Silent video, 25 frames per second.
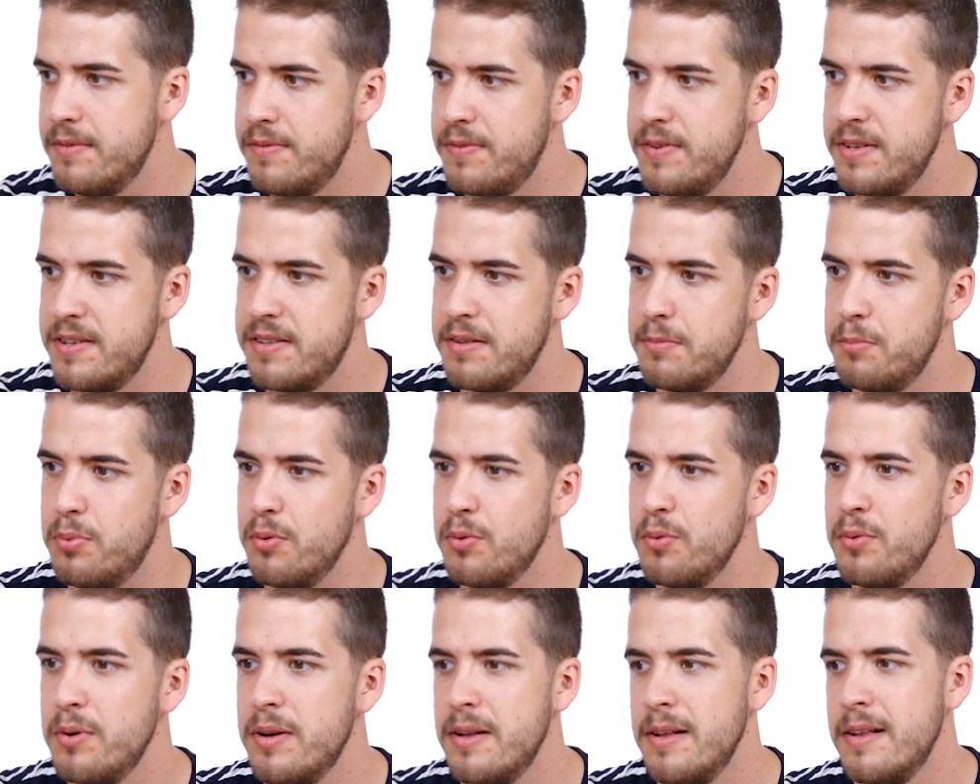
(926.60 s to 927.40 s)

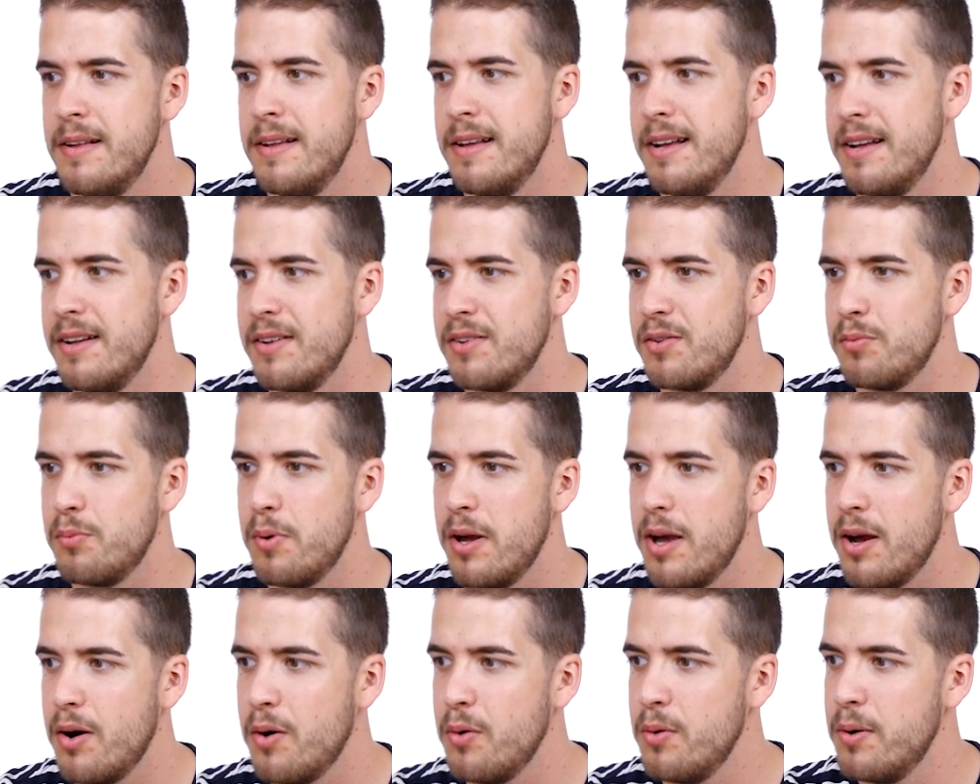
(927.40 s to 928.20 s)
visible as
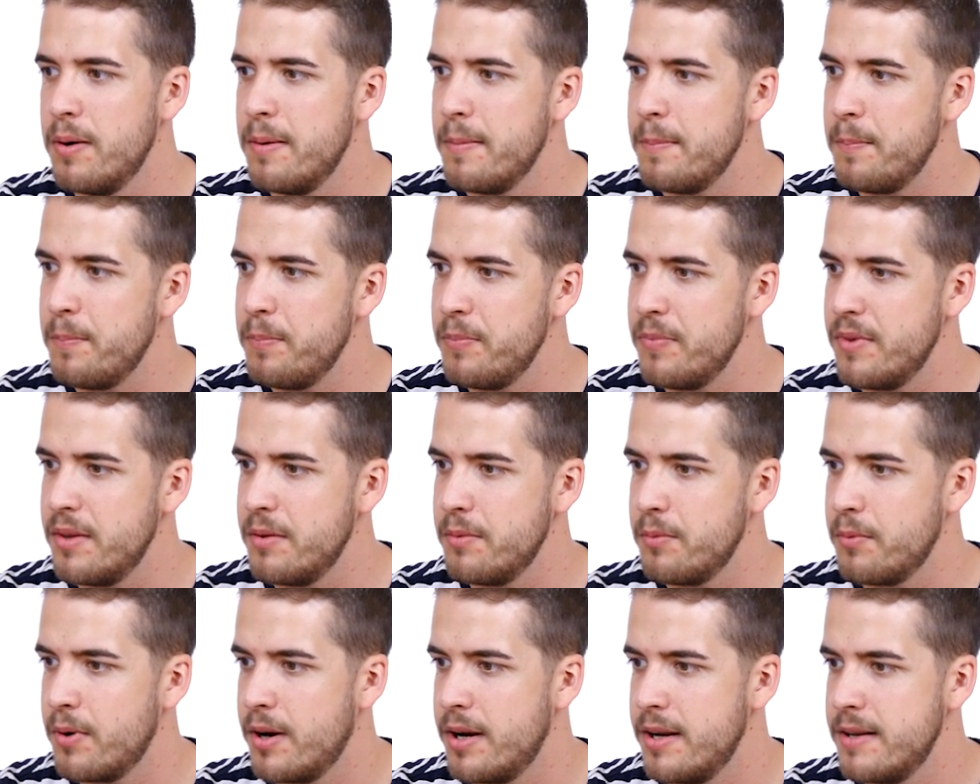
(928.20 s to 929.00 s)
well,
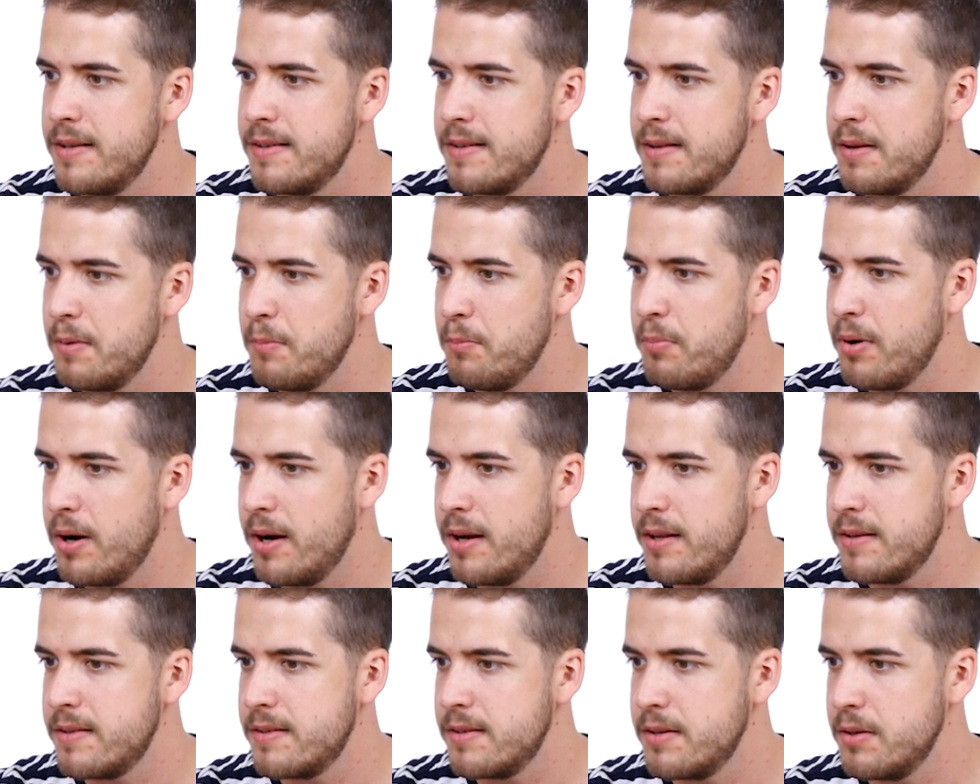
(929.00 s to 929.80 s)
right?
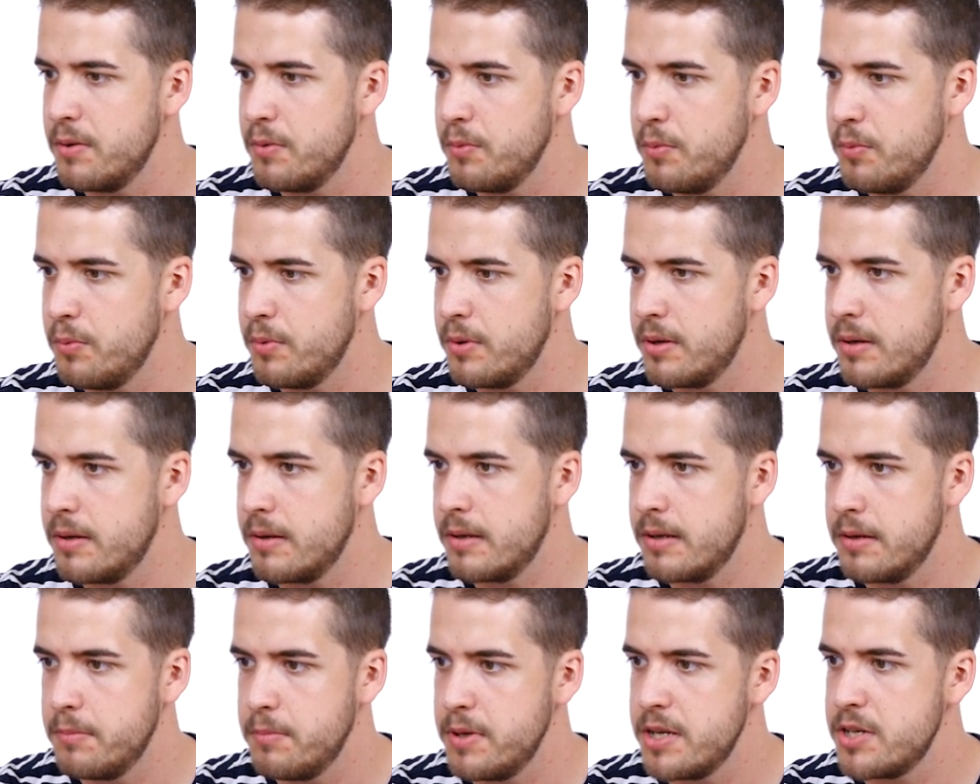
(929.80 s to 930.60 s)
But we're
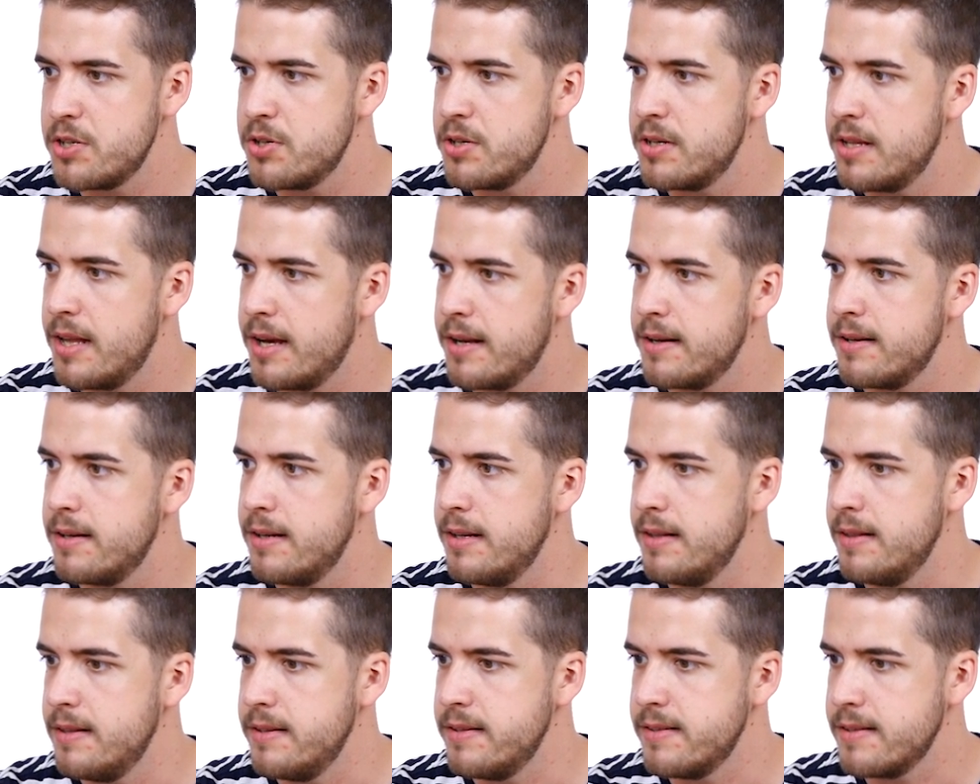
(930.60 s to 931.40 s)
going to make sure that
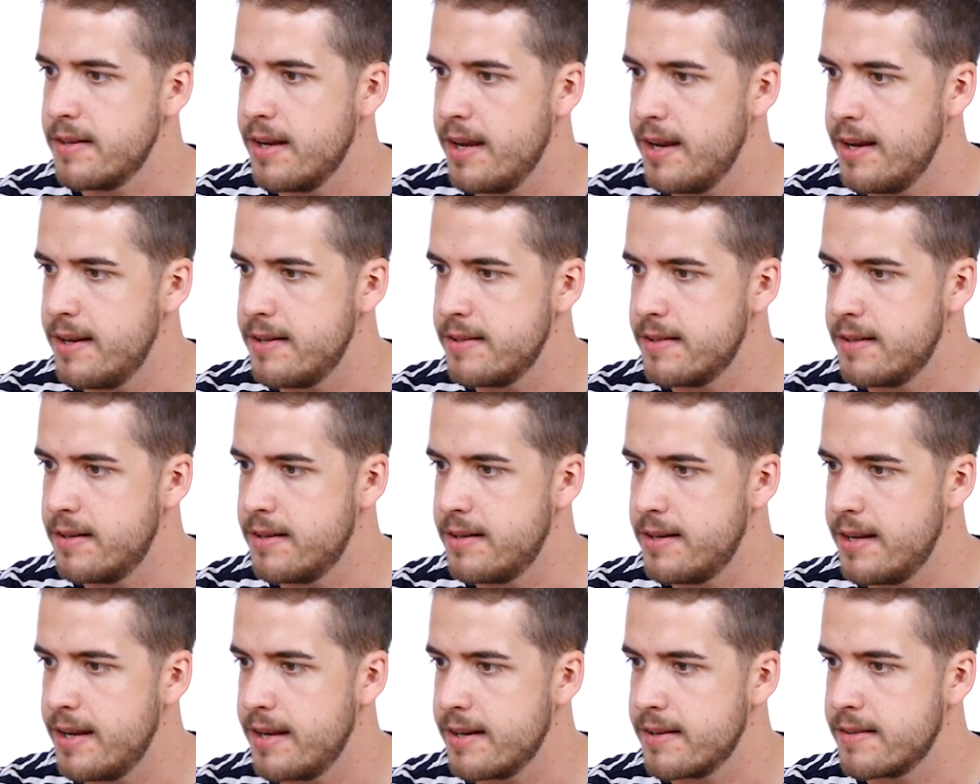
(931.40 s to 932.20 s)
in this case the
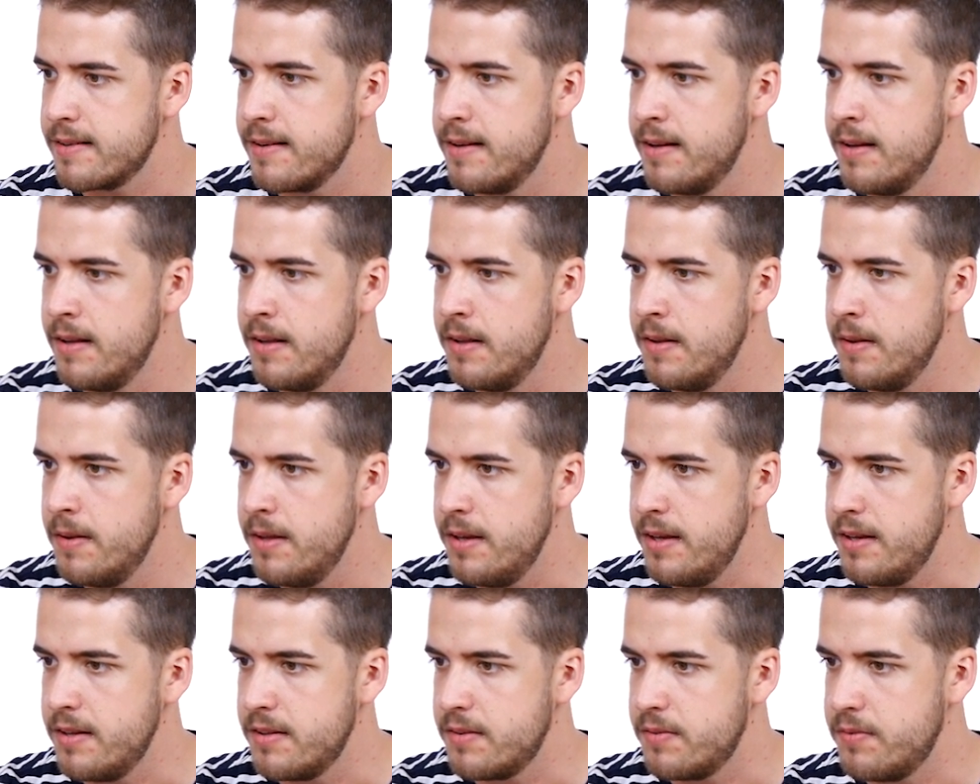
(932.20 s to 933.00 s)
text
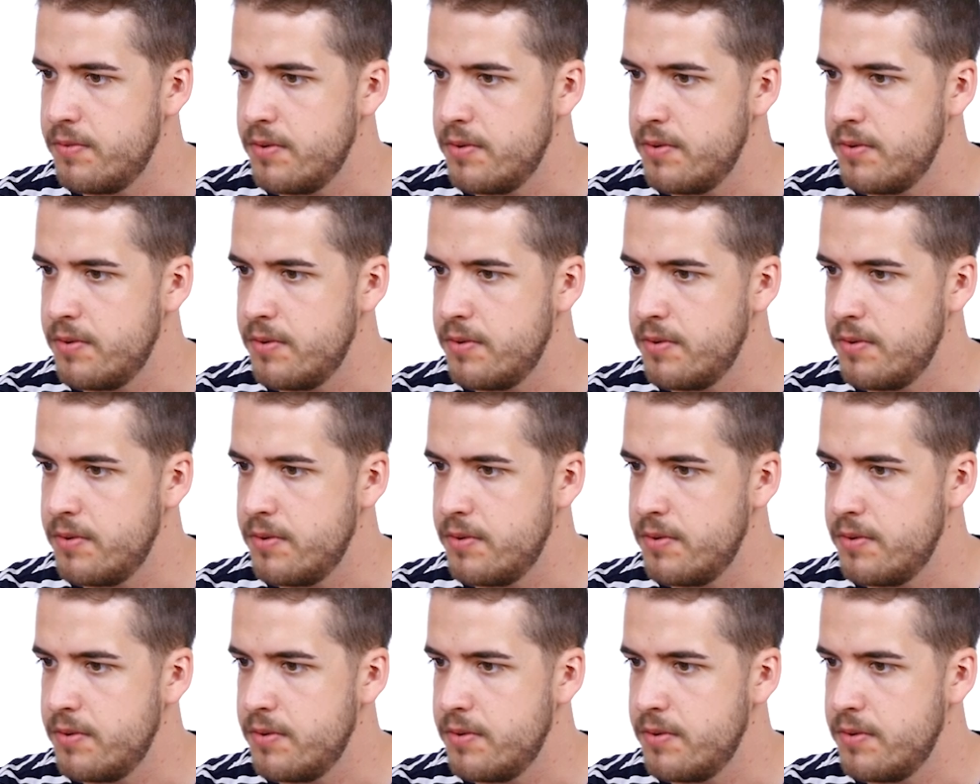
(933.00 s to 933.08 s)
is